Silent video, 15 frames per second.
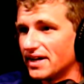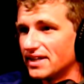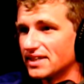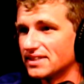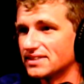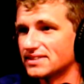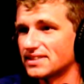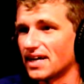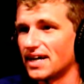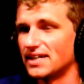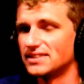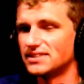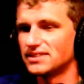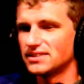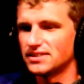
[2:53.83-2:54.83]
And he
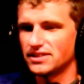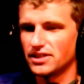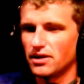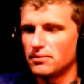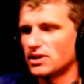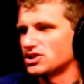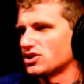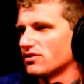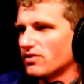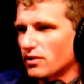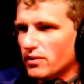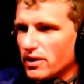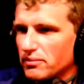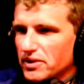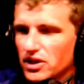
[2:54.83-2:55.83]
decides, you know, I'm not sure if I
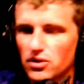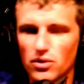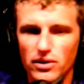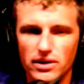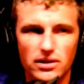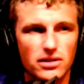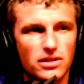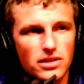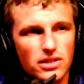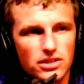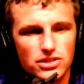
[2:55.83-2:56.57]
want to be a lawyer,